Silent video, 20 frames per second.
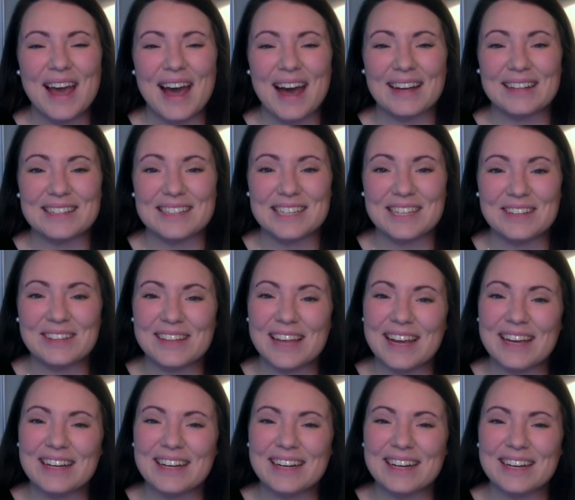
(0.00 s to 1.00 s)
I'll see you
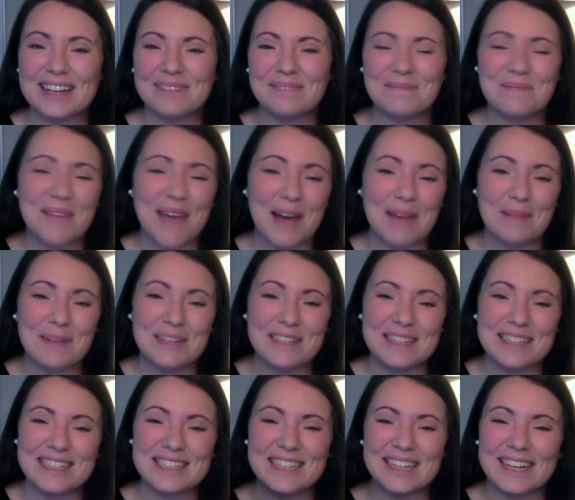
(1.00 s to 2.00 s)
later. Happy
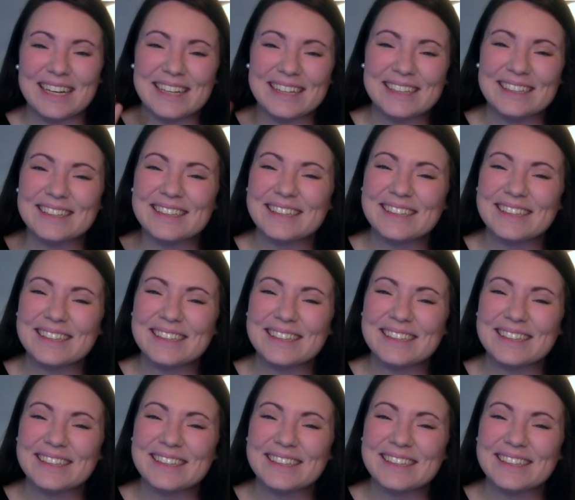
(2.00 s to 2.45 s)
teaching.